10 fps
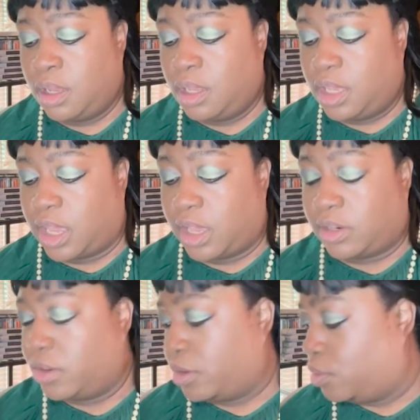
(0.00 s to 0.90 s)
yeah, how
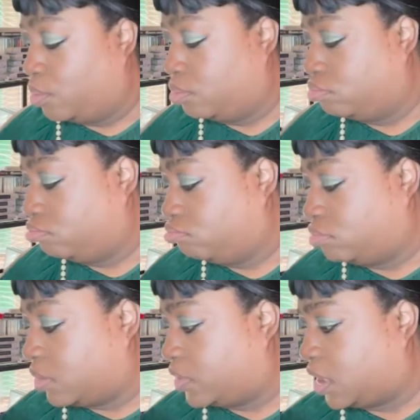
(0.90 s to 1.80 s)
dare you?
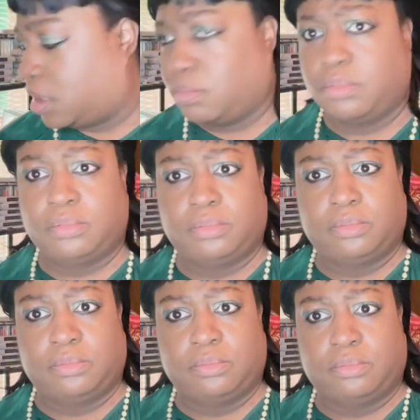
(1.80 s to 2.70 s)
I was like,
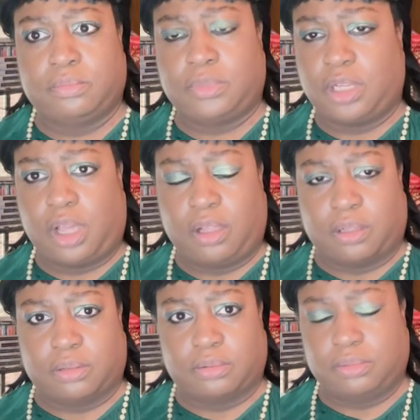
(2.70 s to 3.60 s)
look all.